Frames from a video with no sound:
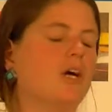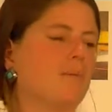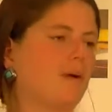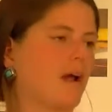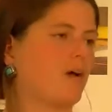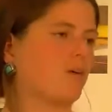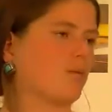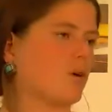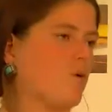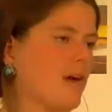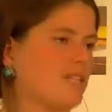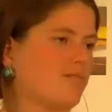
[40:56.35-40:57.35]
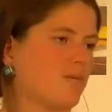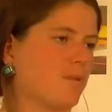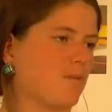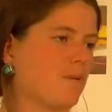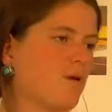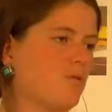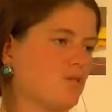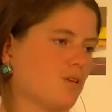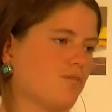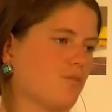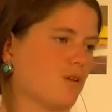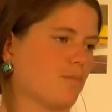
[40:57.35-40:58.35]
put out a request for
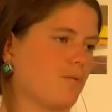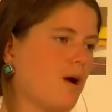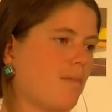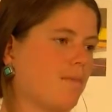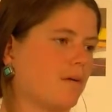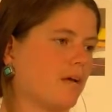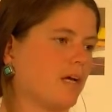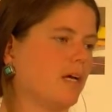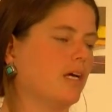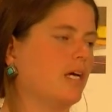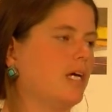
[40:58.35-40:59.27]
proposal for the property.